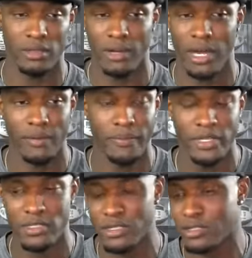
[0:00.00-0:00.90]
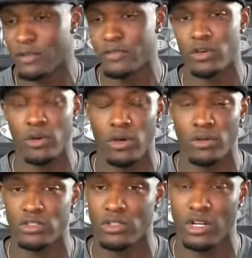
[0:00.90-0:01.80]
into some kind of business of your
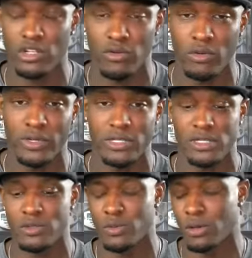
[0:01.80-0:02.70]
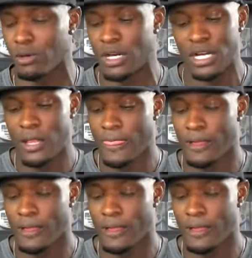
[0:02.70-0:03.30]
own, to start your own business, well,